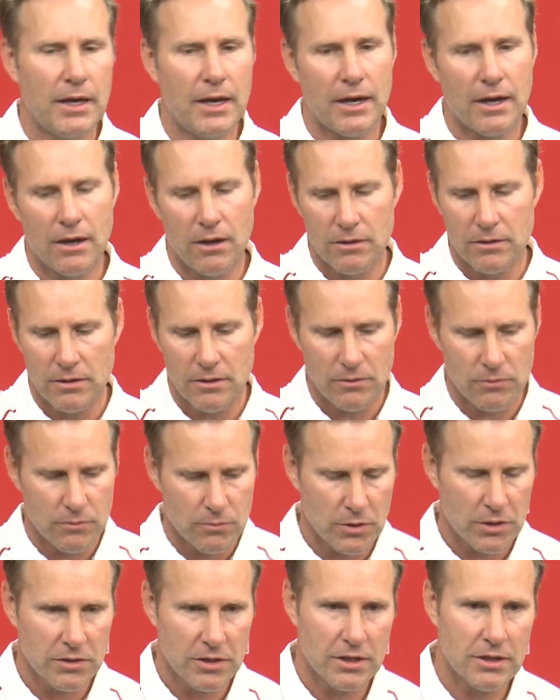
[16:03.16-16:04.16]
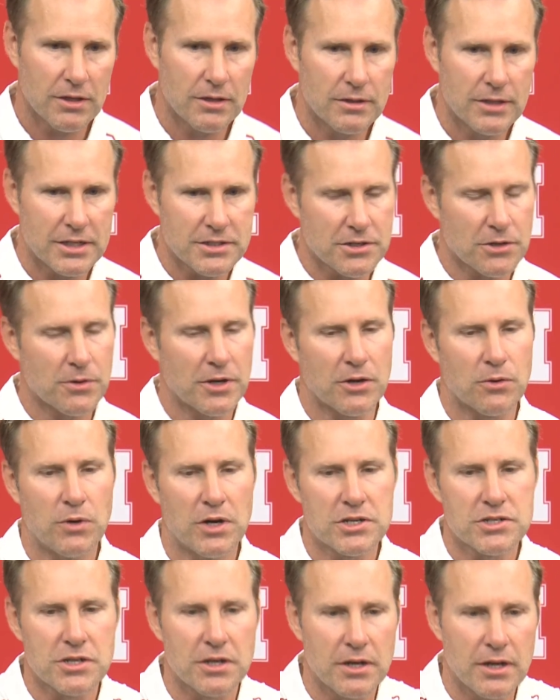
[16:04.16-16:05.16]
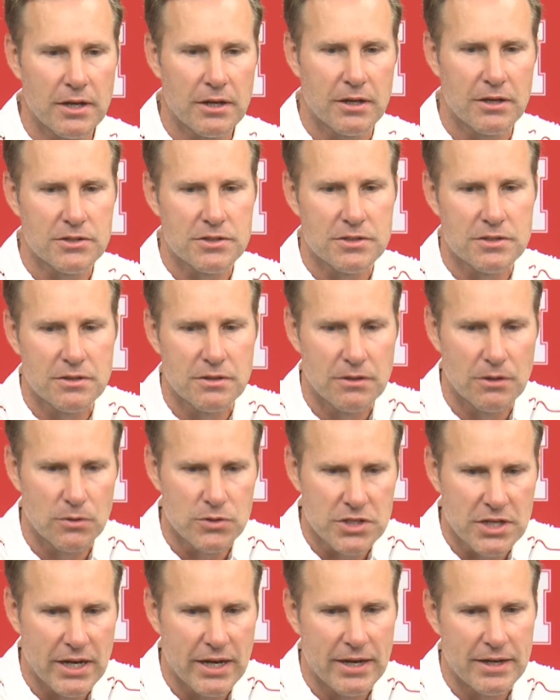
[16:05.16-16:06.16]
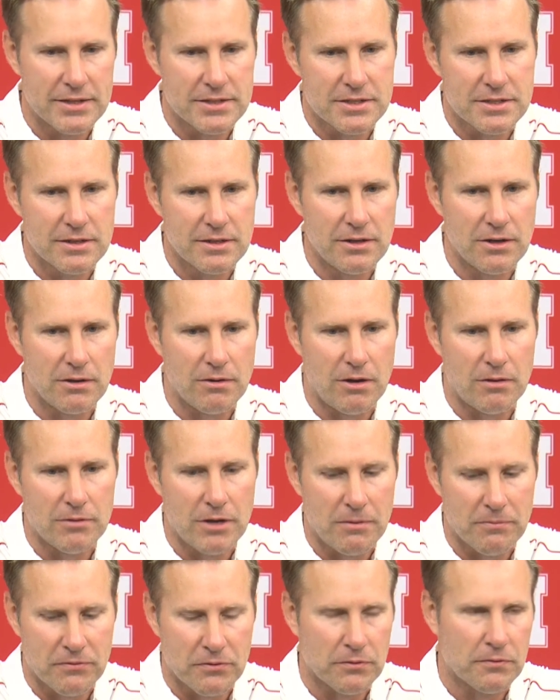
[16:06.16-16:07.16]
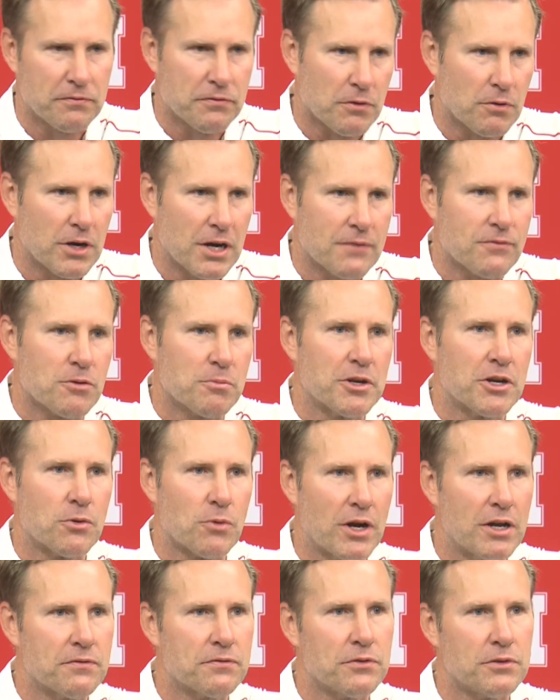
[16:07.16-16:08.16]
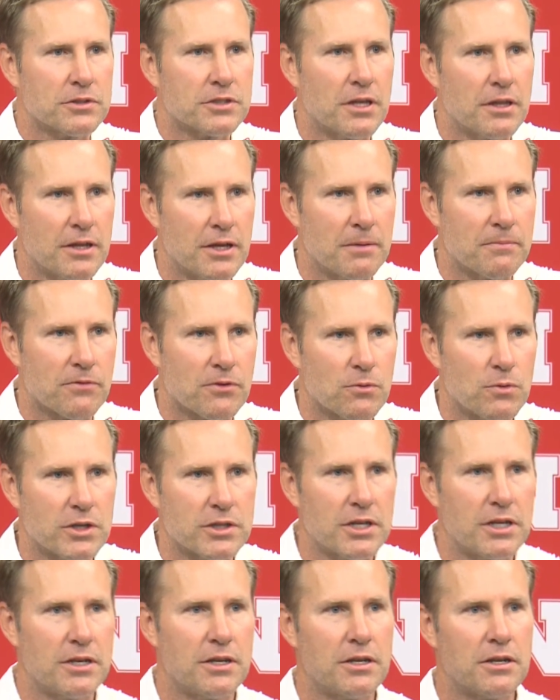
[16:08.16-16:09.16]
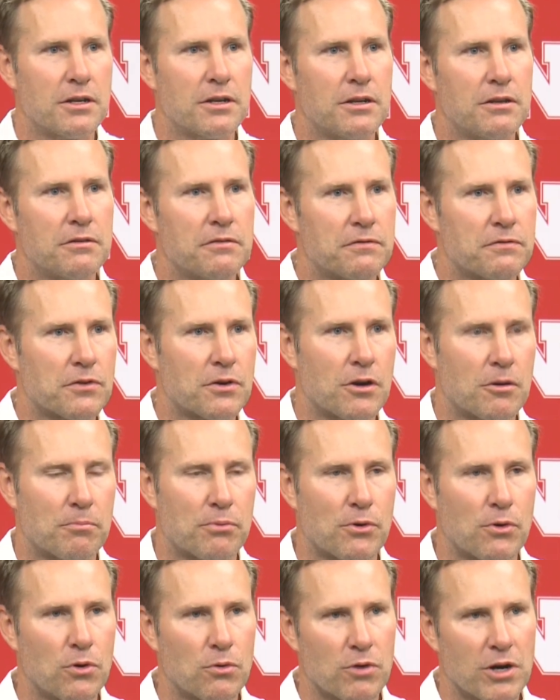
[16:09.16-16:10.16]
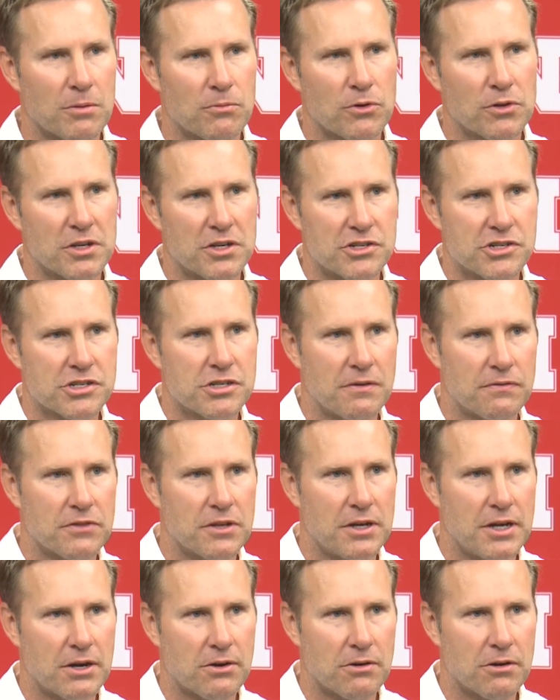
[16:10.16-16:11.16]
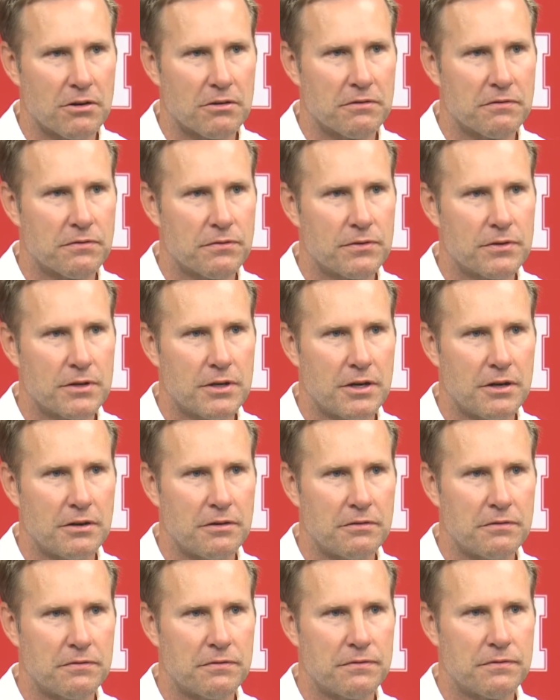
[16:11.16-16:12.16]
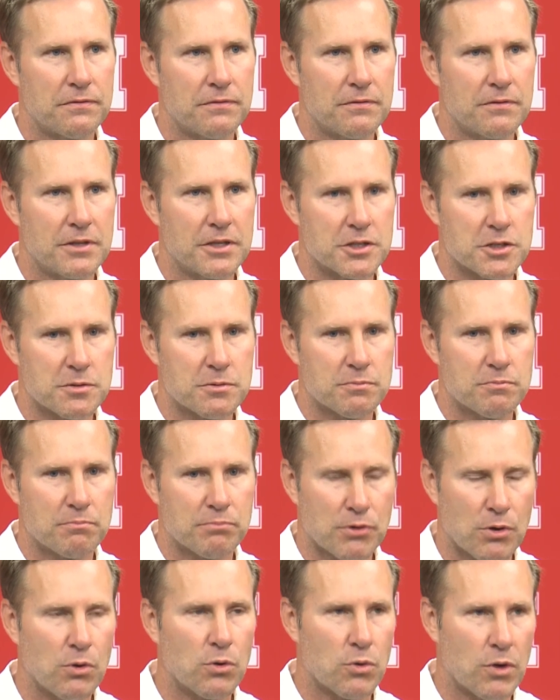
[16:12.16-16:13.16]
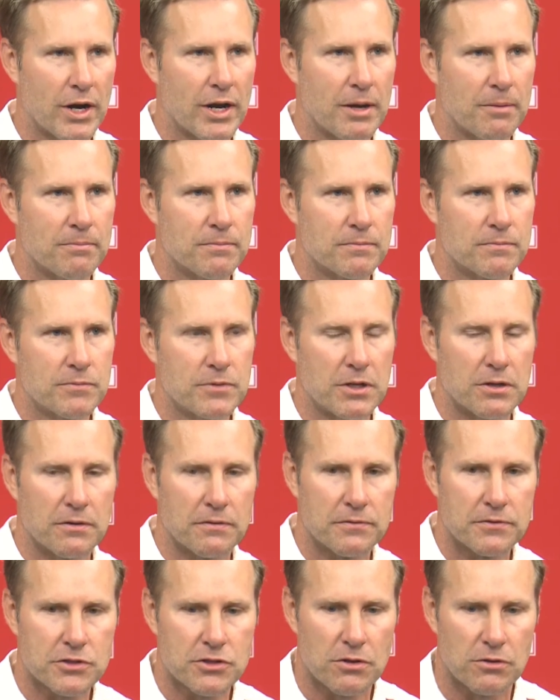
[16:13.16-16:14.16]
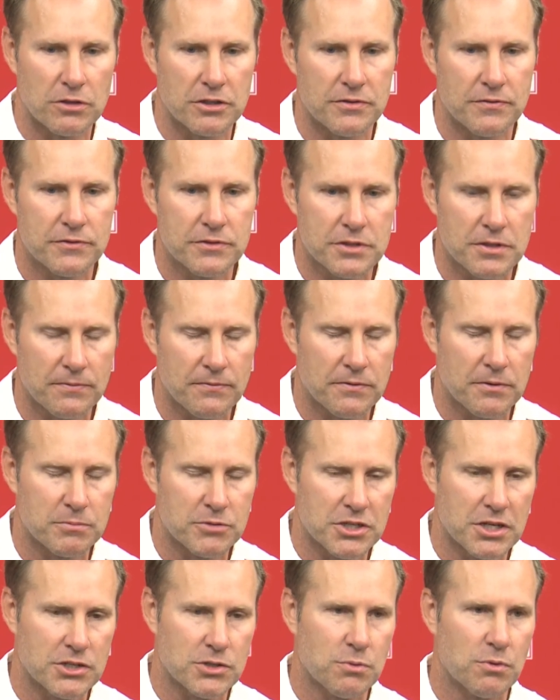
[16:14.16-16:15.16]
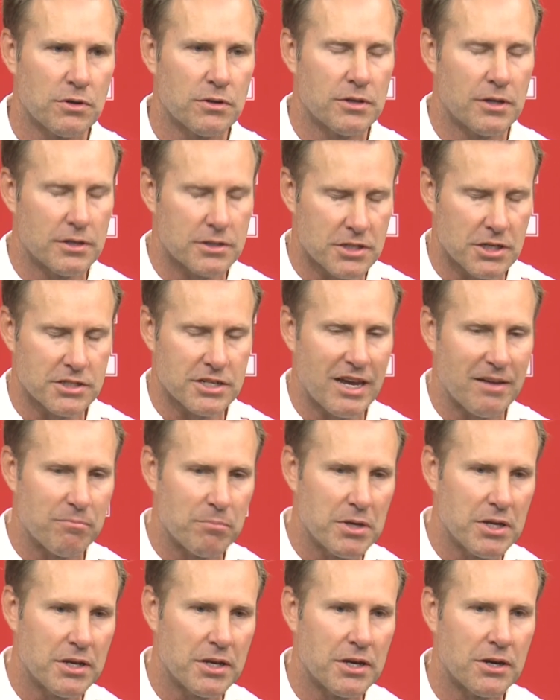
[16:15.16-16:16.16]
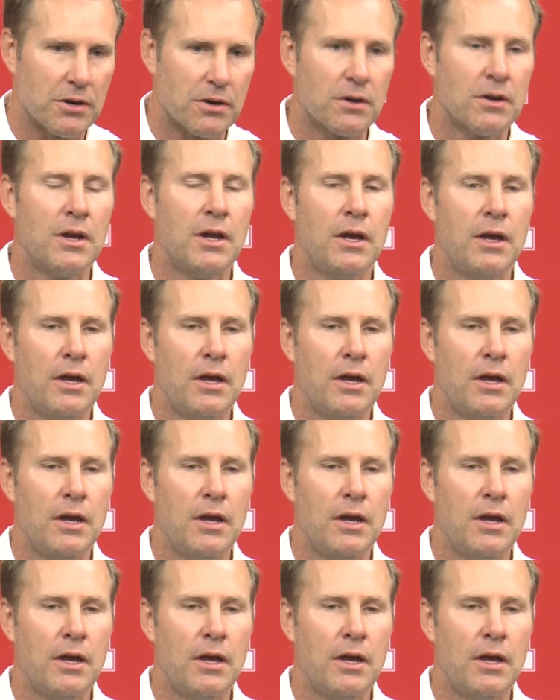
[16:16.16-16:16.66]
Yeah, really, that's a great question, because those guys, you know, I'll forever be grateful to them for what they did for our program, really to shift the narrative of this program, you know, certainly from since I've been here.